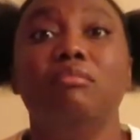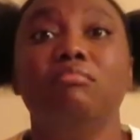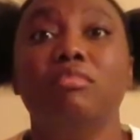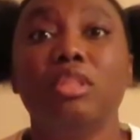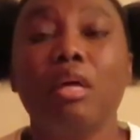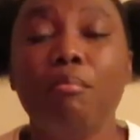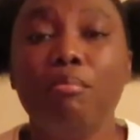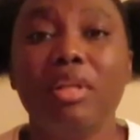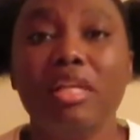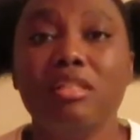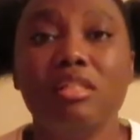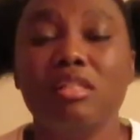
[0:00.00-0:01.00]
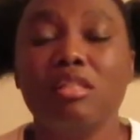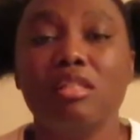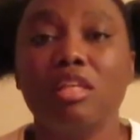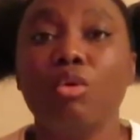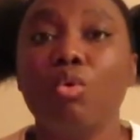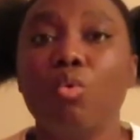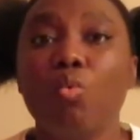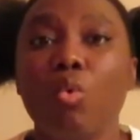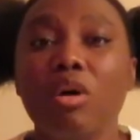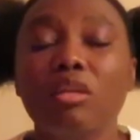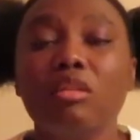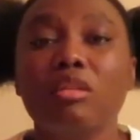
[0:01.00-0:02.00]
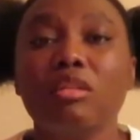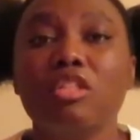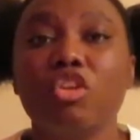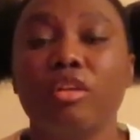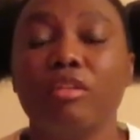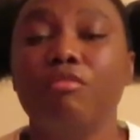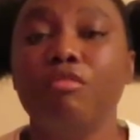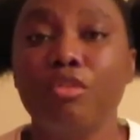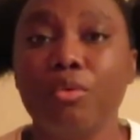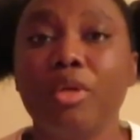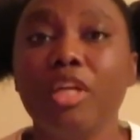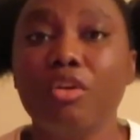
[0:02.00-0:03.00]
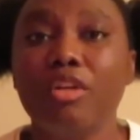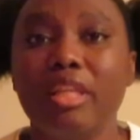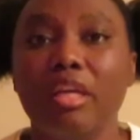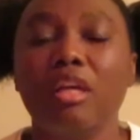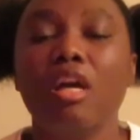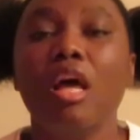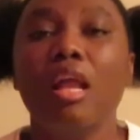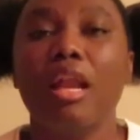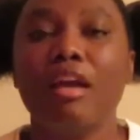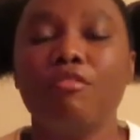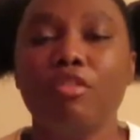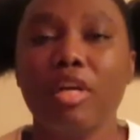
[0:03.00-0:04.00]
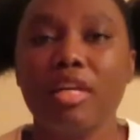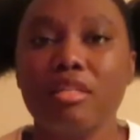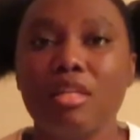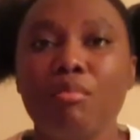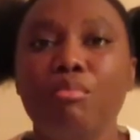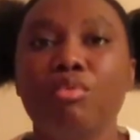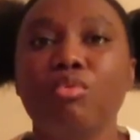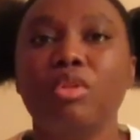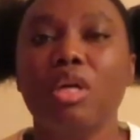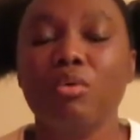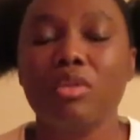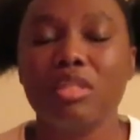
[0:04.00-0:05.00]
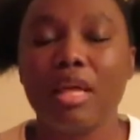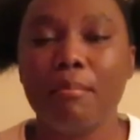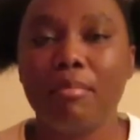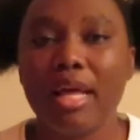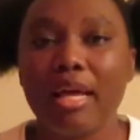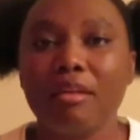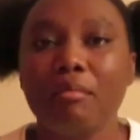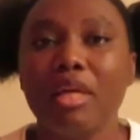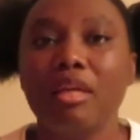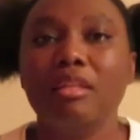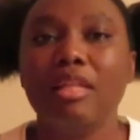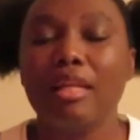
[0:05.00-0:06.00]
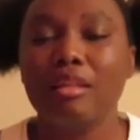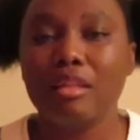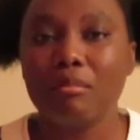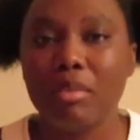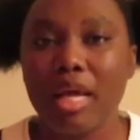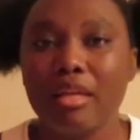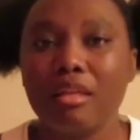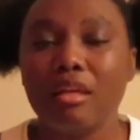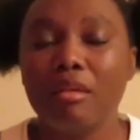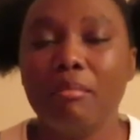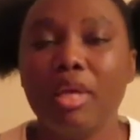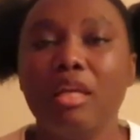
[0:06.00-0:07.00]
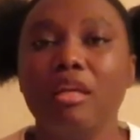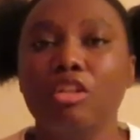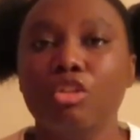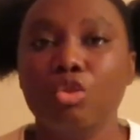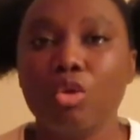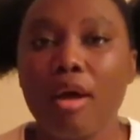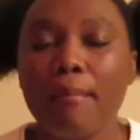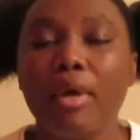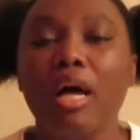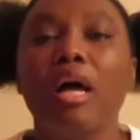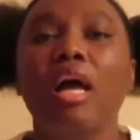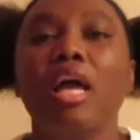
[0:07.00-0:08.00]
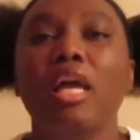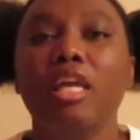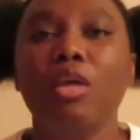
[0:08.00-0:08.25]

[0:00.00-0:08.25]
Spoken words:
some places they don't want certain foreigner there. Like for example, there was that black man, that black young man on the drama. He